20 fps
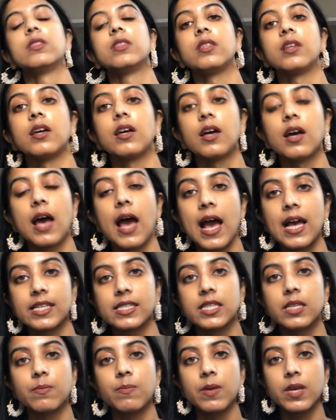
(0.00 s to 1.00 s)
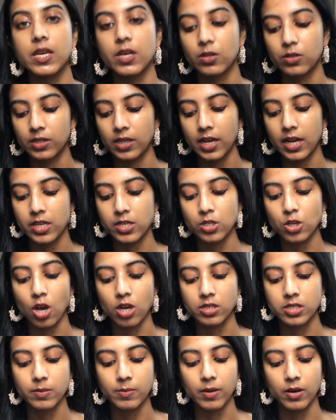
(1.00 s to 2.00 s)
acid peel that I
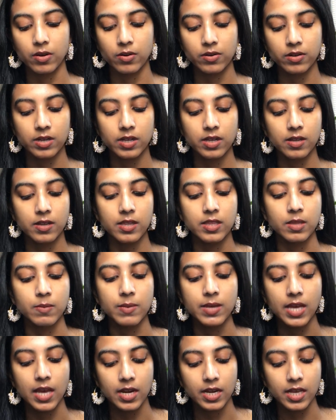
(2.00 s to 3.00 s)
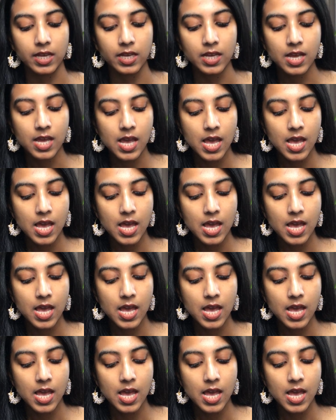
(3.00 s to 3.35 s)
talked about in the beginning.